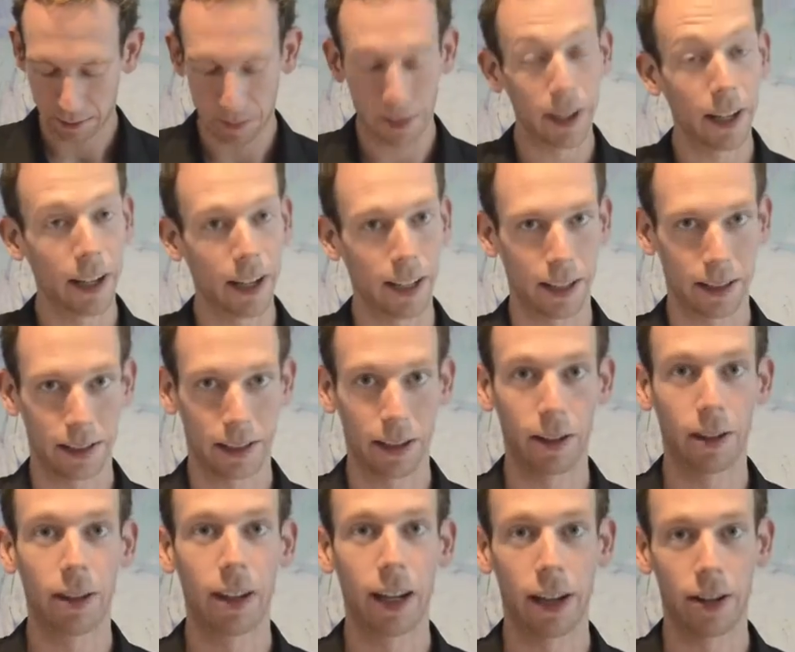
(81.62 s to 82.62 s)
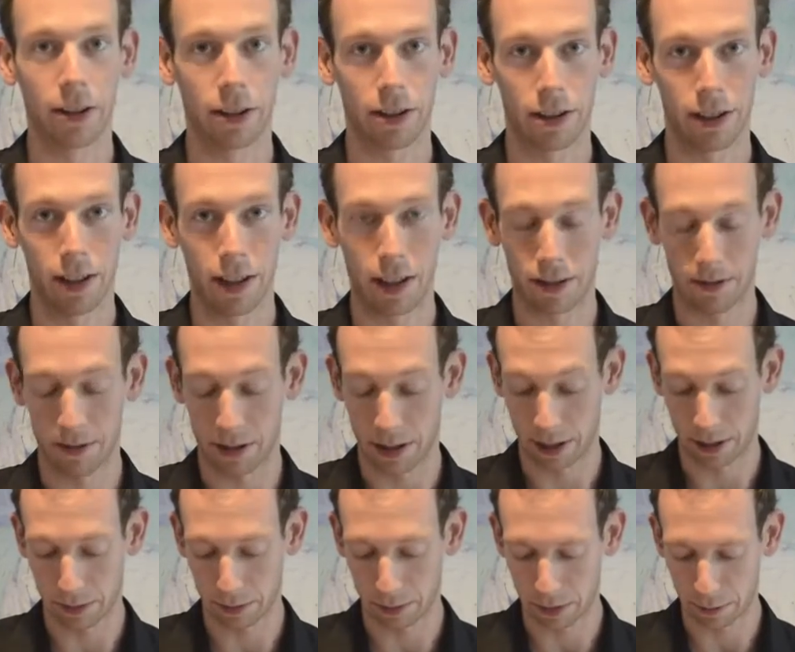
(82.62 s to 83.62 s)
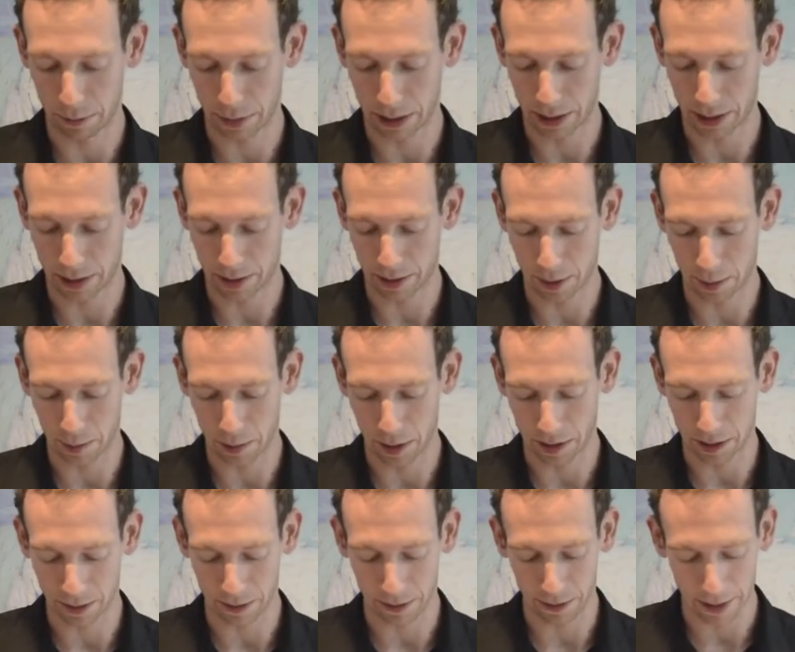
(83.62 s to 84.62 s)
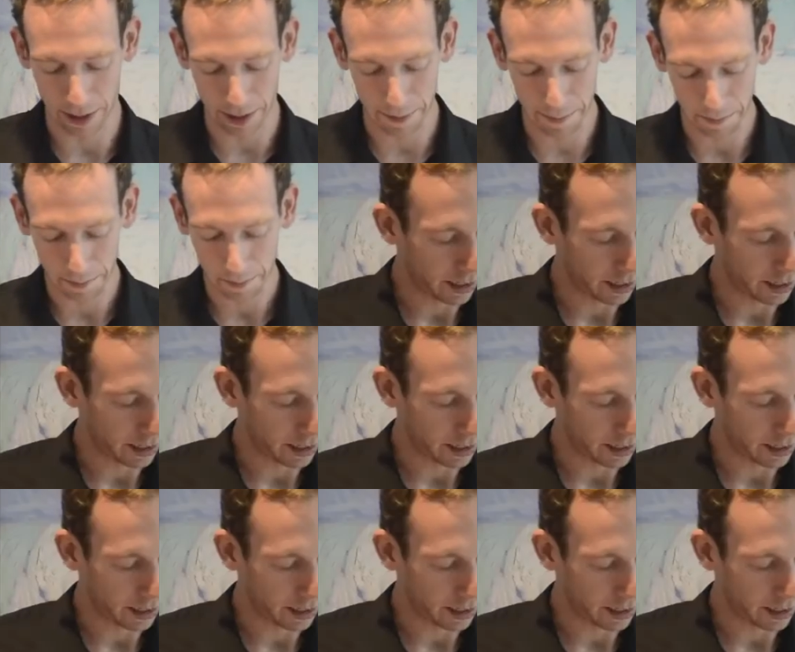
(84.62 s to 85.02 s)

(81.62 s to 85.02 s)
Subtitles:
Okay, so counterclockwise would have been nice to specify.